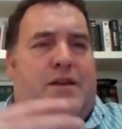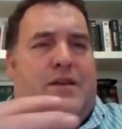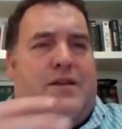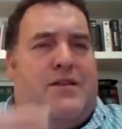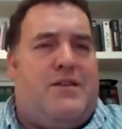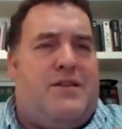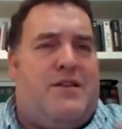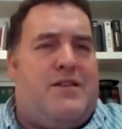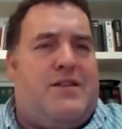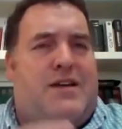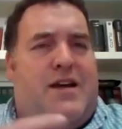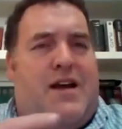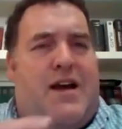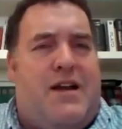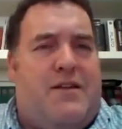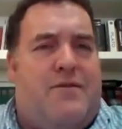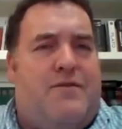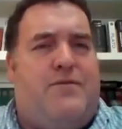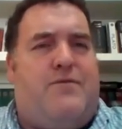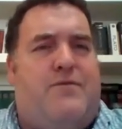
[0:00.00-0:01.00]
this
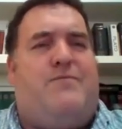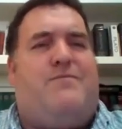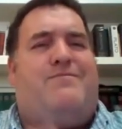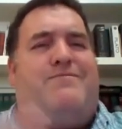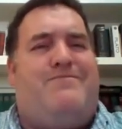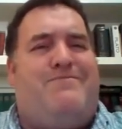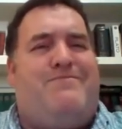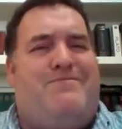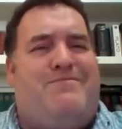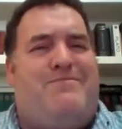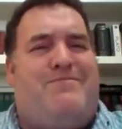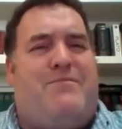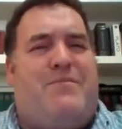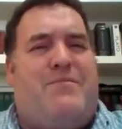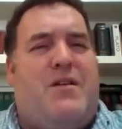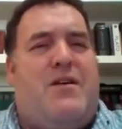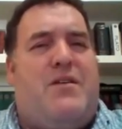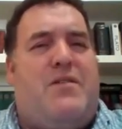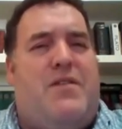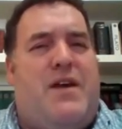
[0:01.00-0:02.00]
kind of
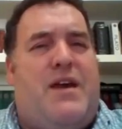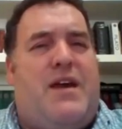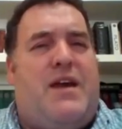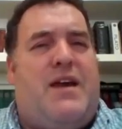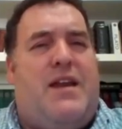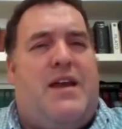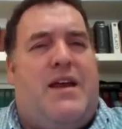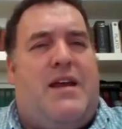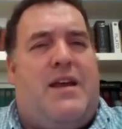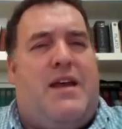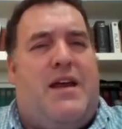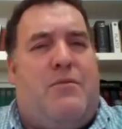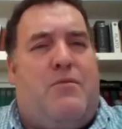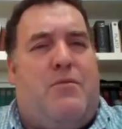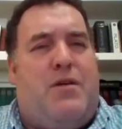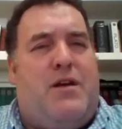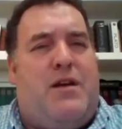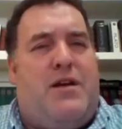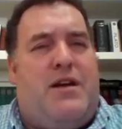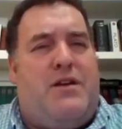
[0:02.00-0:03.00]
thing.
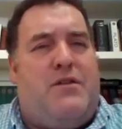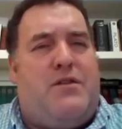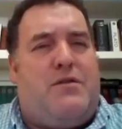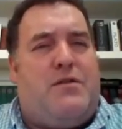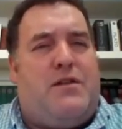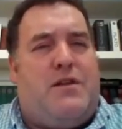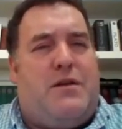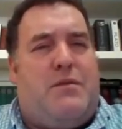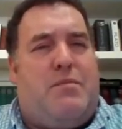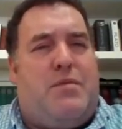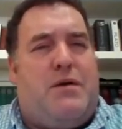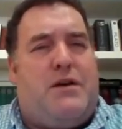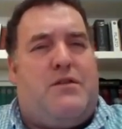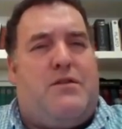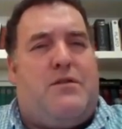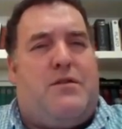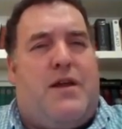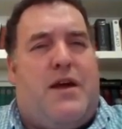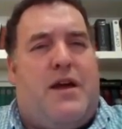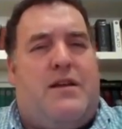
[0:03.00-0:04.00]
And what an interesting
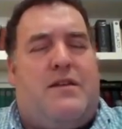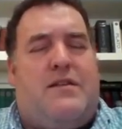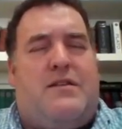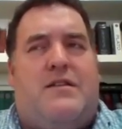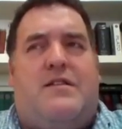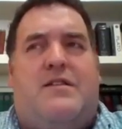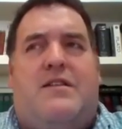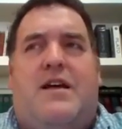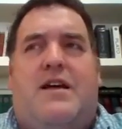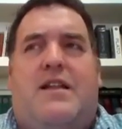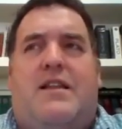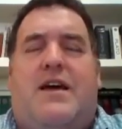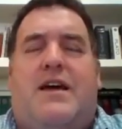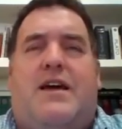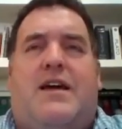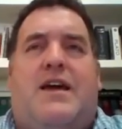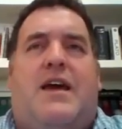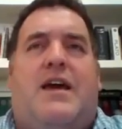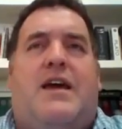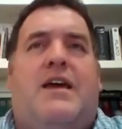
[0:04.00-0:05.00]
picture that is. It's not
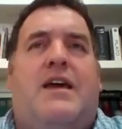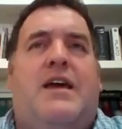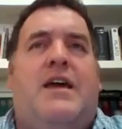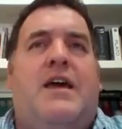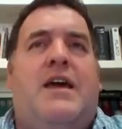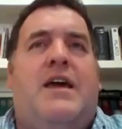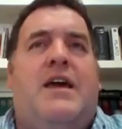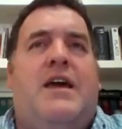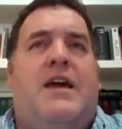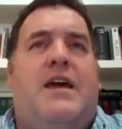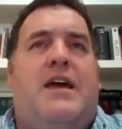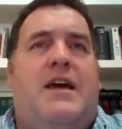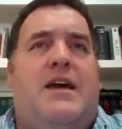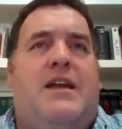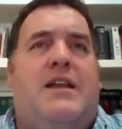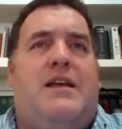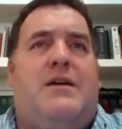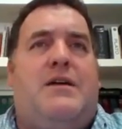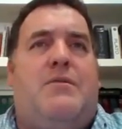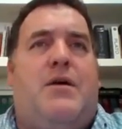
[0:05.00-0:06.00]
like a
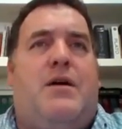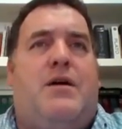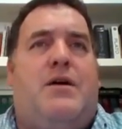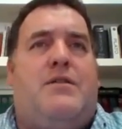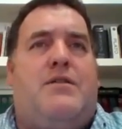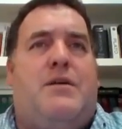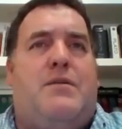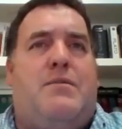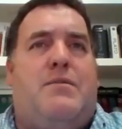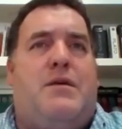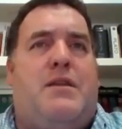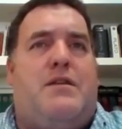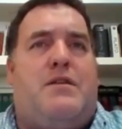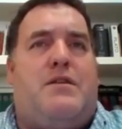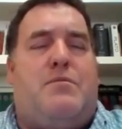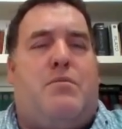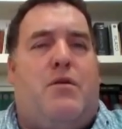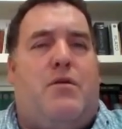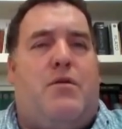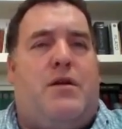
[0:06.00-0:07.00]
healing where something
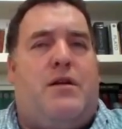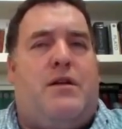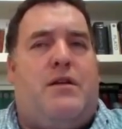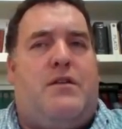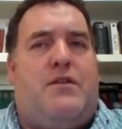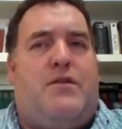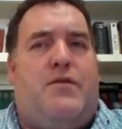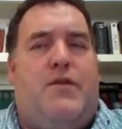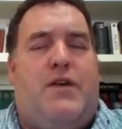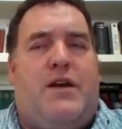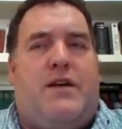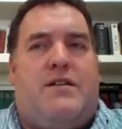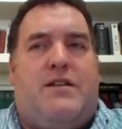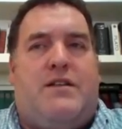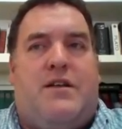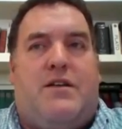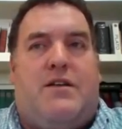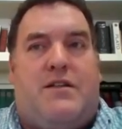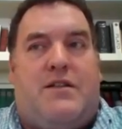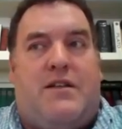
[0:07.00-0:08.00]
that's broken is
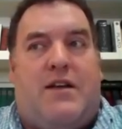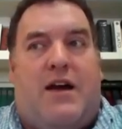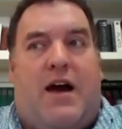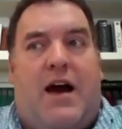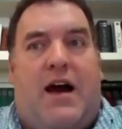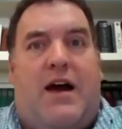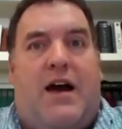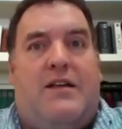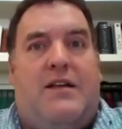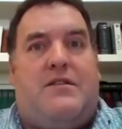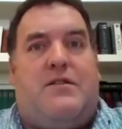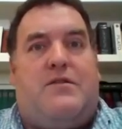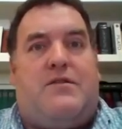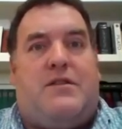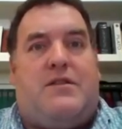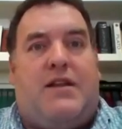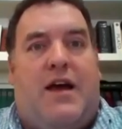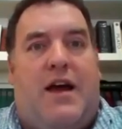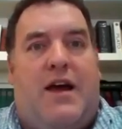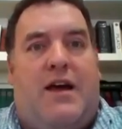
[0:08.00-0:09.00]
fixed. There's size,
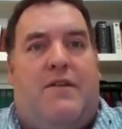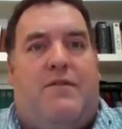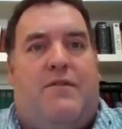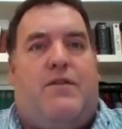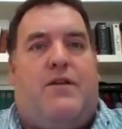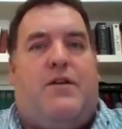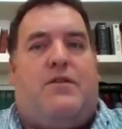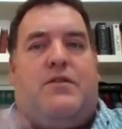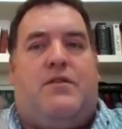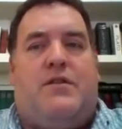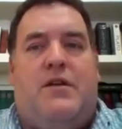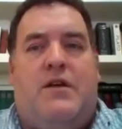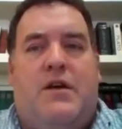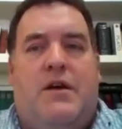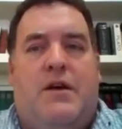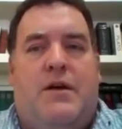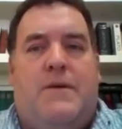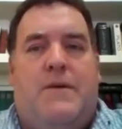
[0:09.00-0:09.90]
there's life, there's